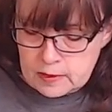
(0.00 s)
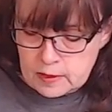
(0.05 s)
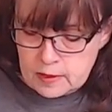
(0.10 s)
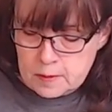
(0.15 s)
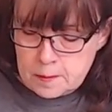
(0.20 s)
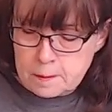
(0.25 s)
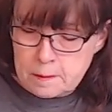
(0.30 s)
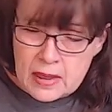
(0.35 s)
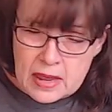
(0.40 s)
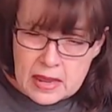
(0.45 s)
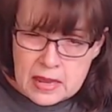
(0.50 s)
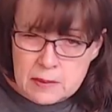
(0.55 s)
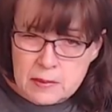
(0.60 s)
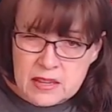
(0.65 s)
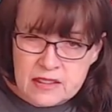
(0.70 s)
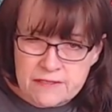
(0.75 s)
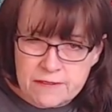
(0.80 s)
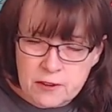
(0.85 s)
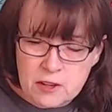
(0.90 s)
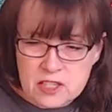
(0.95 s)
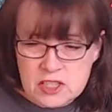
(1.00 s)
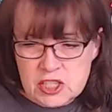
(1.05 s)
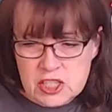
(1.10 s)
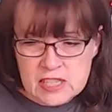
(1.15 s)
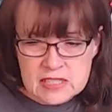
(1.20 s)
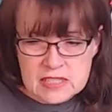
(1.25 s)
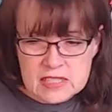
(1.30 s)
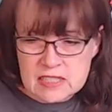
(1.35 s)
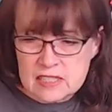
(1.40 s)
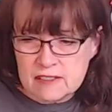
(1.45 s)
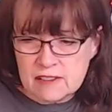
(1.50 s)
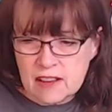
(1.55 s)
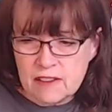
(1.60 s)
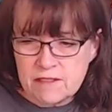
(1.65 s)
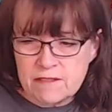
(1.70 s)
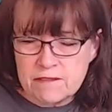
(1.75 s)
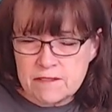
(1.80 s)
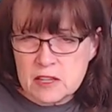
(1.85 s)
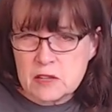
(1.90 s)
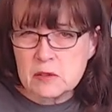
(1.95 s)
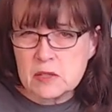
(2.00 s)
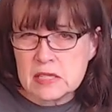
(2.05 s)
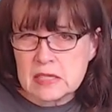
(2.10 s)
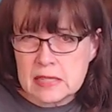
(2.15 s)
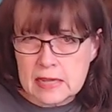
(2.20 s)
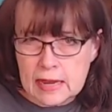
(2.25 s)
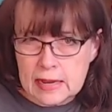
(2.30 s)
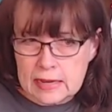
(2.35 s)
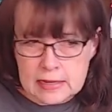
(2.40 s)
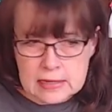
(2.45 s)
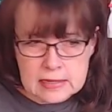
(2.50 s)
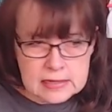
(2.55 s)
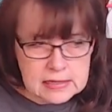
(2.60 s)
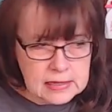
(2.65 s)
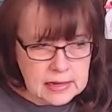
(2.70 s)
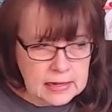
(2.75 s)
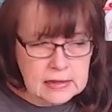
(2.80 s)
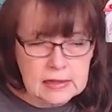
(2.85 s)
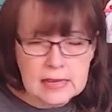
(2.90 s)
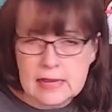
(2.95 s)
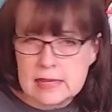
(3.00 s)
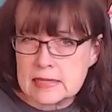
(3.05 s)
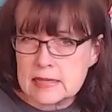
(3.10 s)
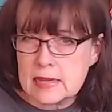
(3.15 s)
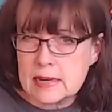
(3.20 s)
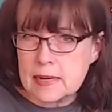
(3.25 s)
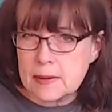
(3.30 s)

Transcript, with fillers: maybe for just a few seconds, like less than a